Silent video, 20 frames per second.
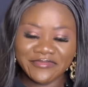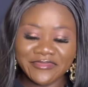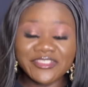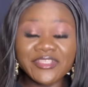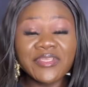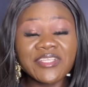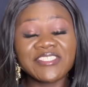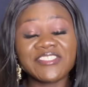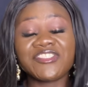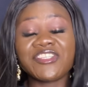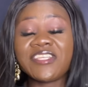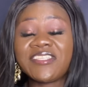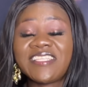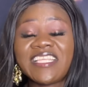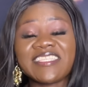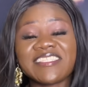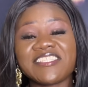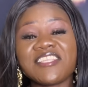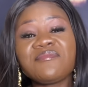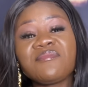So it's just
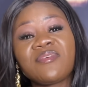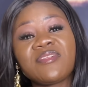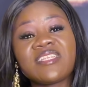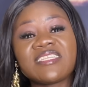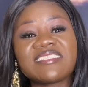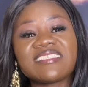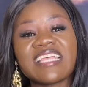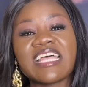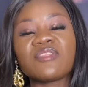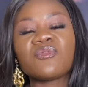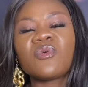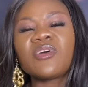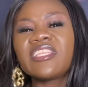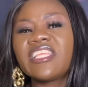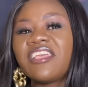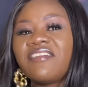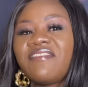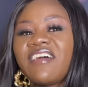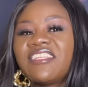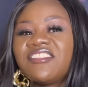as simple as that.
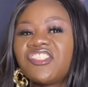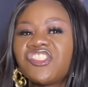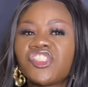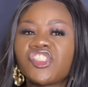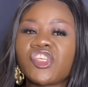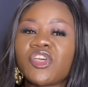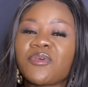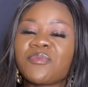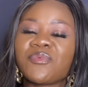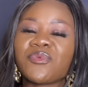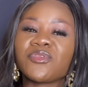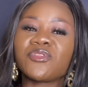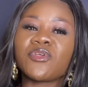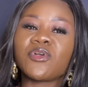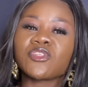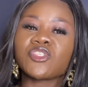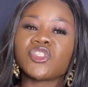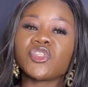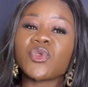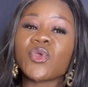Whatever digital
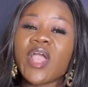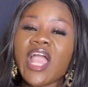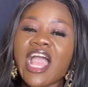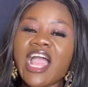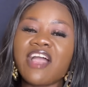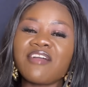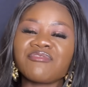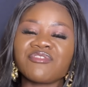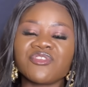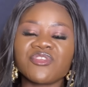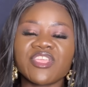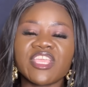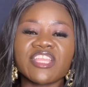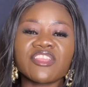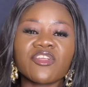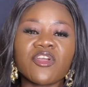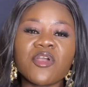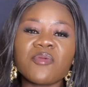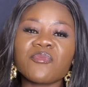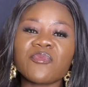product you have, you can
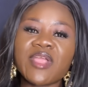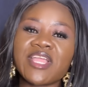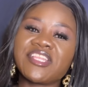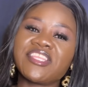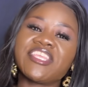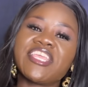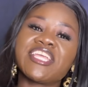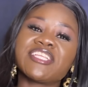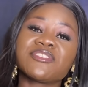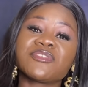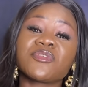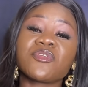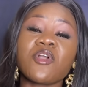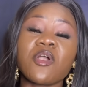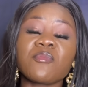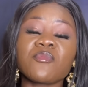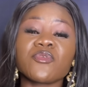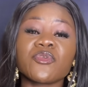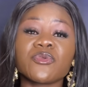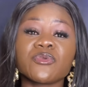come right here to
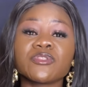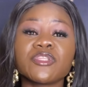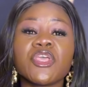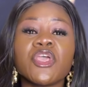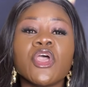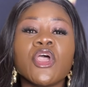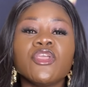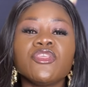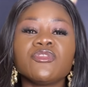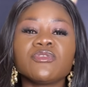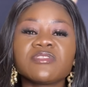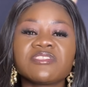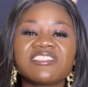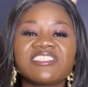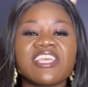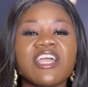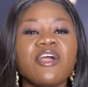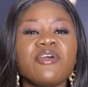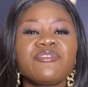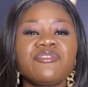Gumroad. You
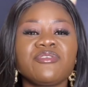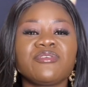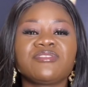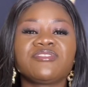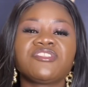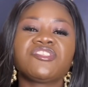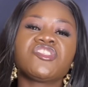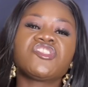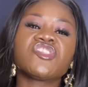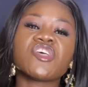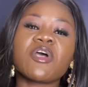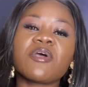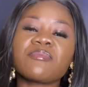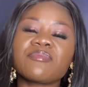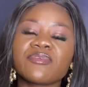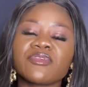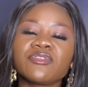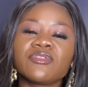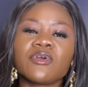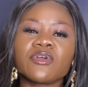sell your digital
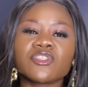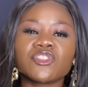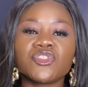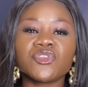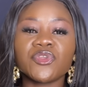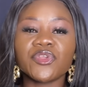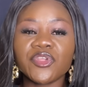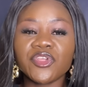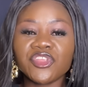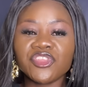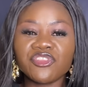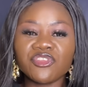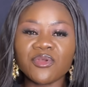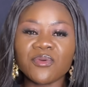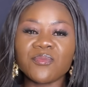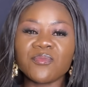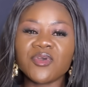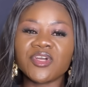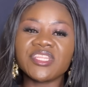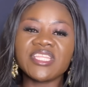product, you earn your
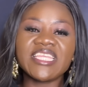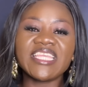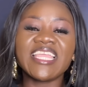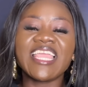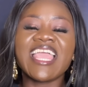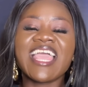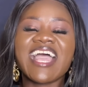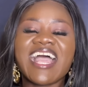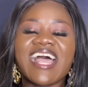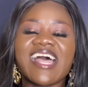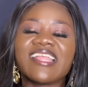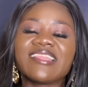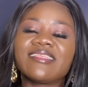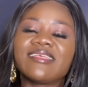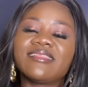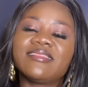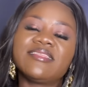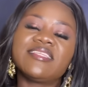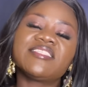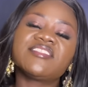money, and a
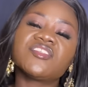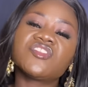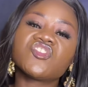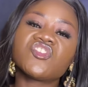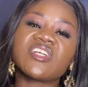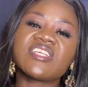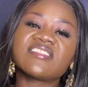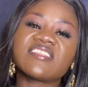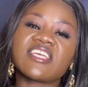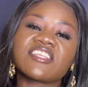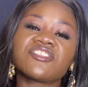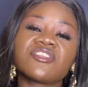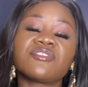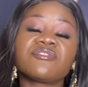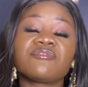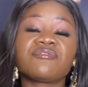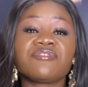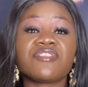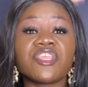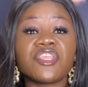little transaction
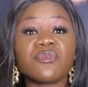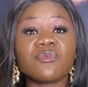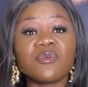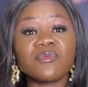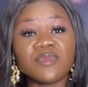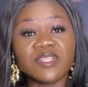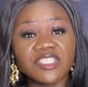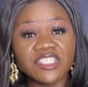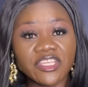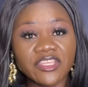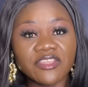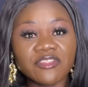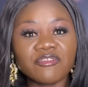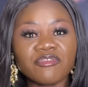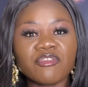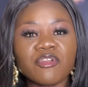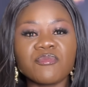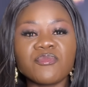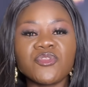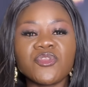fee will be taken
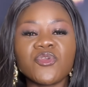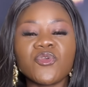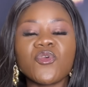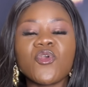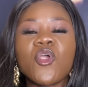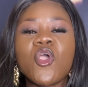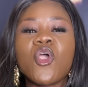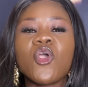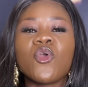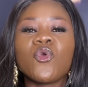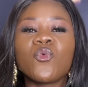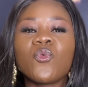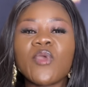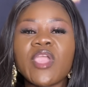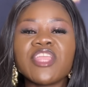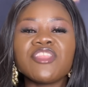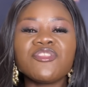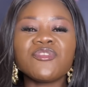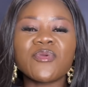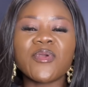from you
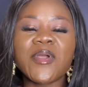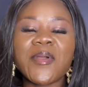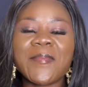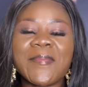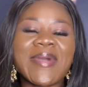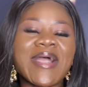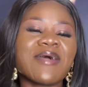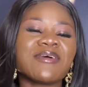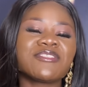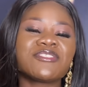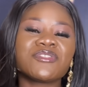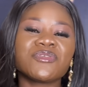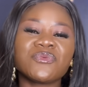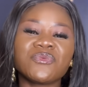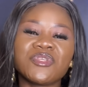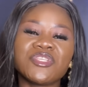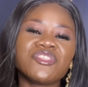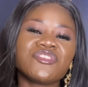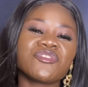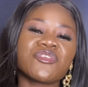when you're about to
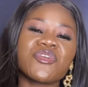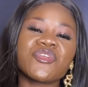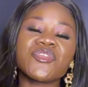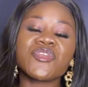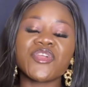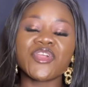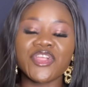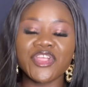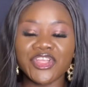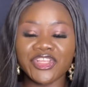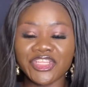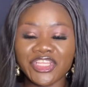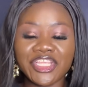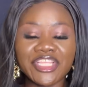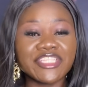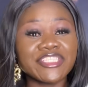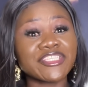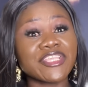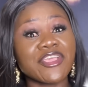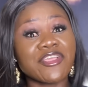withdraw your
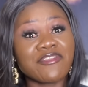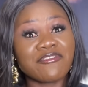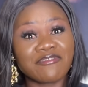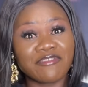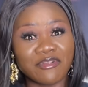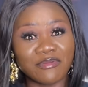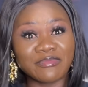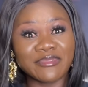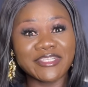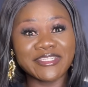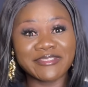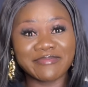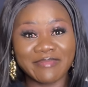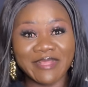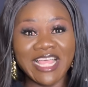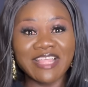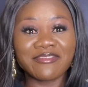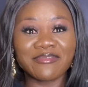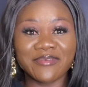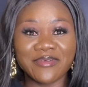earnings from this
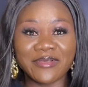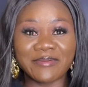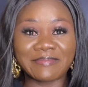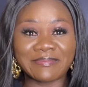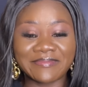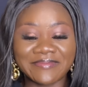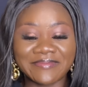platform.